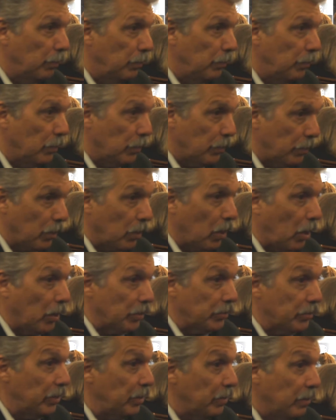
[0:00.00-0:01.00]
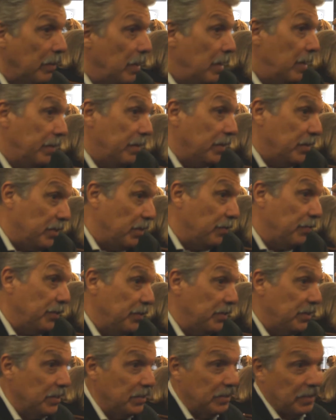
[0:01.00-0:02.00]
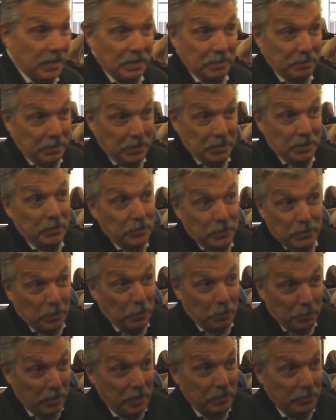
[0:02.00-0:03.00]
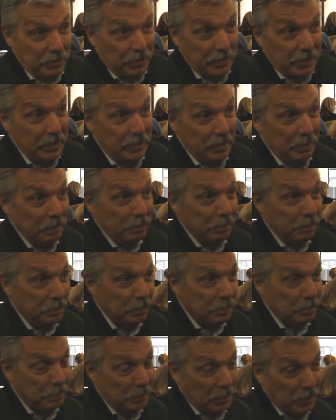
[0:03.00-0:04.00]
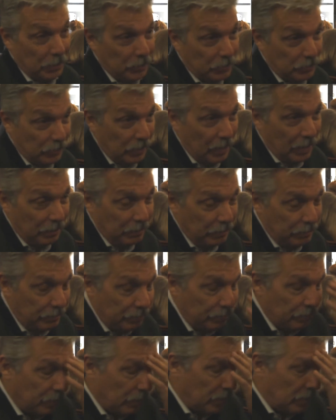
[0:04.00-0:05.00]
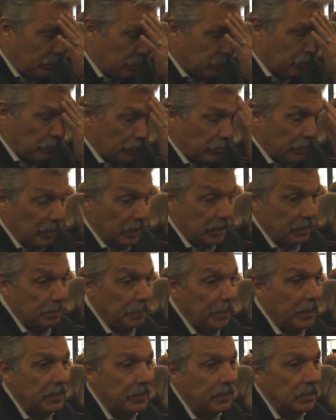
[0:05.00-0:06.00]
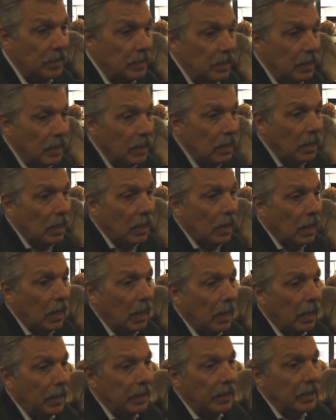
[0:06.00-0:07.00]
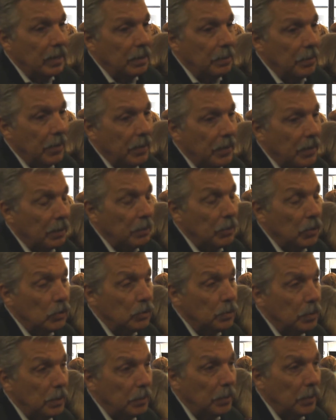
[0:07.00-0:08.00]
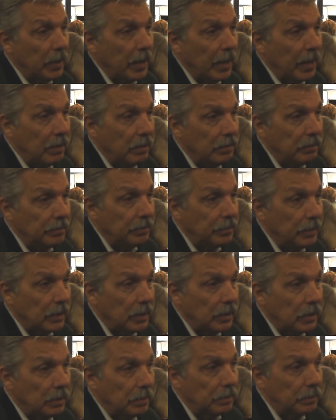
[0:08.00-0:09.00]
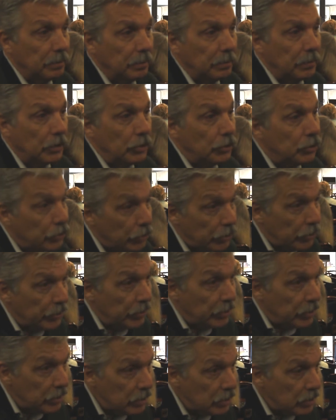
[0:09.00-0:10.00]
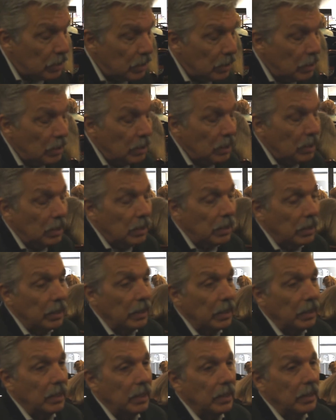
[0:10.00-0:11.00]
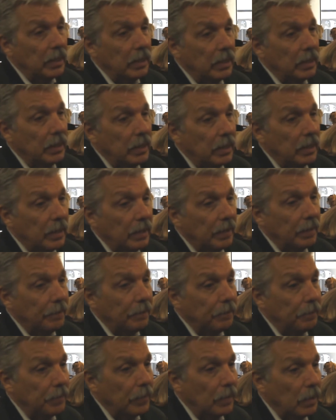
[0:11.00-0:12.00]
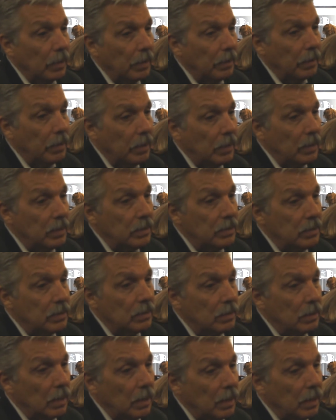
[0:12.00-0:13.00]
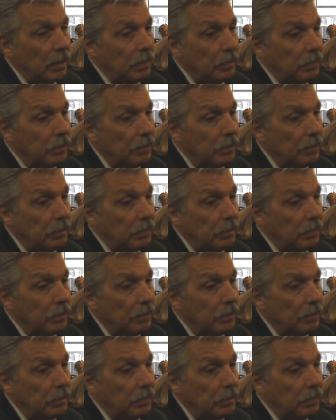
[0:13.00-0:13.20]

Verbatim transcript: you know the cost here. The difference is that here you don't pay for it because you have socialized medicine. Uh, in America, most people have uh, insurance, mm. and um, this uh,